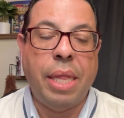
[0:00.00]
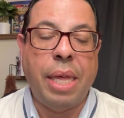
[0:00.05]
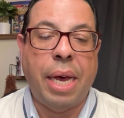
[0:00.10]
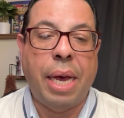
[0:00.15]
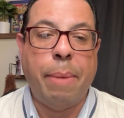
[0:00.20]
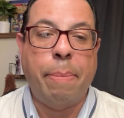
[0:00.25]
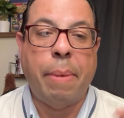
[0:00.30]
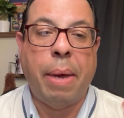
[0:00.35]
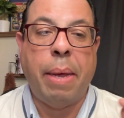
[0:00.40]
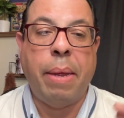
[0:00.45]

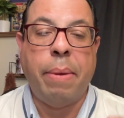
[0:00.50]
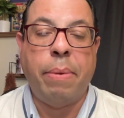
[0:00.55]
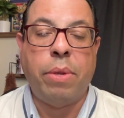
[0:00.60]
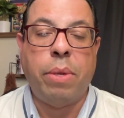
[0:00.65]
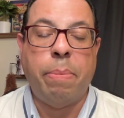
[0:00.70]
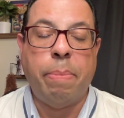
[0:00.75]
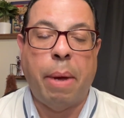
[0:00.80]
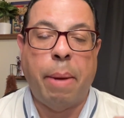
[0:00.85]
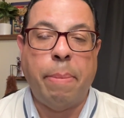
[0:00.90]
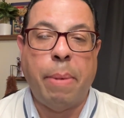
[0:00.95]
that
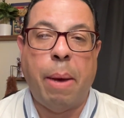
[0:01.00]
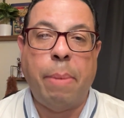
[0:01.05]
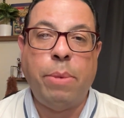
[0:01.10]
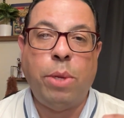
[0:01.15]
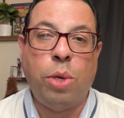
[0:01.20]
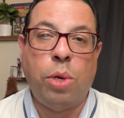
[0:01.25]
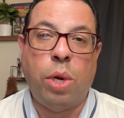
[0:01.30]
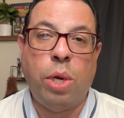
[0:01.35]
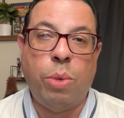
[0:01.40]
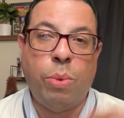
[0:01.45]
my
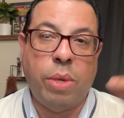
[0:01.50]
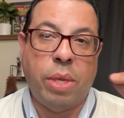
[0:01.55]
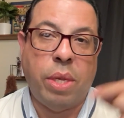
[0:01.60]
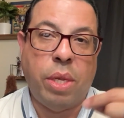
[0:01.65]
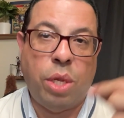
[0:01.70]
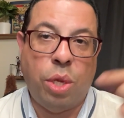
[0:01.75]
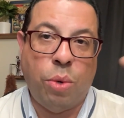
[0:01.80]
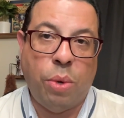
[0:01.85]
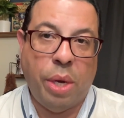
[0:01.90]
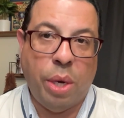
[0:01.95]
mom's church was
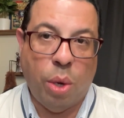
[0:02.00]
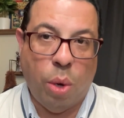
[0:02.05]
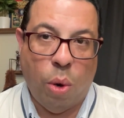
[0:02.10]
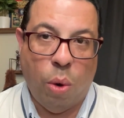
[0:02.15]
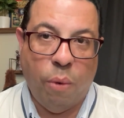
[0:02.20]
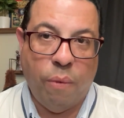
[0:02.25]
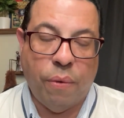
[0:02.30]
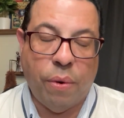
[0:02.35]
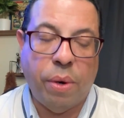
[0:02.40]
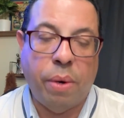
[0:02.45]
a street
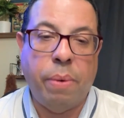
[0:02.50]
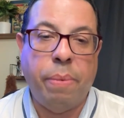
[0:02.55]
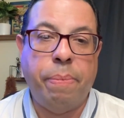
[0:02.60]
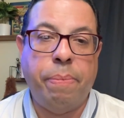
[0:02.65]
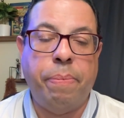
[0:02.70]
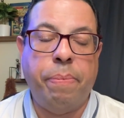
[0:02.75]
over.